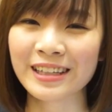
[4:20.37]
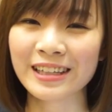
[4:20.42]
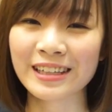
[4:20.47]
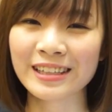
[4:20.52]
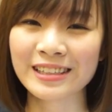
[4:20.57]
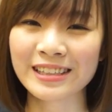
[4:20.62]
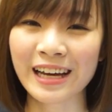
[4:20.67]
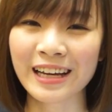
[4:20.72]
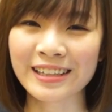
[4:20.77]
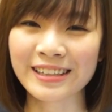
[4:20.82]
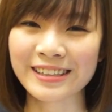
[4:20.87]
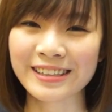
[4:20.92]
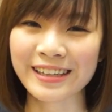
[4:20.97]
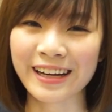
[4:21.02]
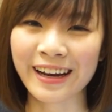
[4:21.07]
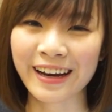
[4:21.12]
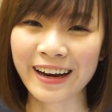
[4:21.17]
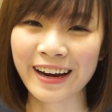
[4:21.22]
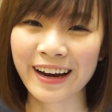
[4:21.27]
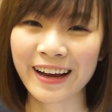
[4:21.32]

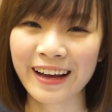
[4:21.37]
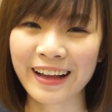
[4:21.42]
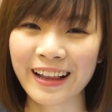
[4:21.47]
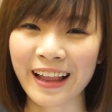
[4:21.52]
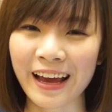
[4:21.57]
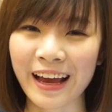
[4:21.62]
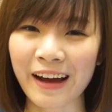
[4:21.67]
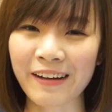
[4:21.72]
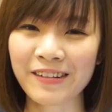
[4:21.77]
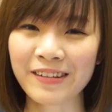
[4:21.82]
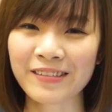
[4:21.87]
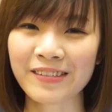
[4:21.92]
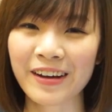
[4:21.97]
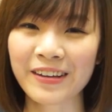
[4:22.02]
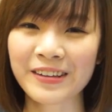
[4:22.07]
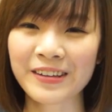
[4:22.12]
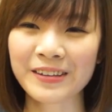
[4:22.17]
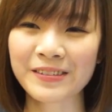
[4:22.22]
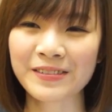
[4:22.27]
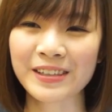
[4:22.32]
attention. Like, I would
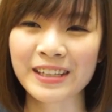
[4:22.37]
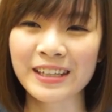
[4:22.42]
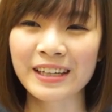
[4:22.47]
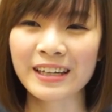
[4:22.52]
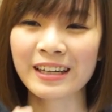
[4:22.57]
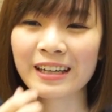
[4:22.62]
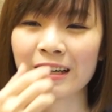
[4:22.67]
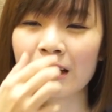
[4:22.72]
rather be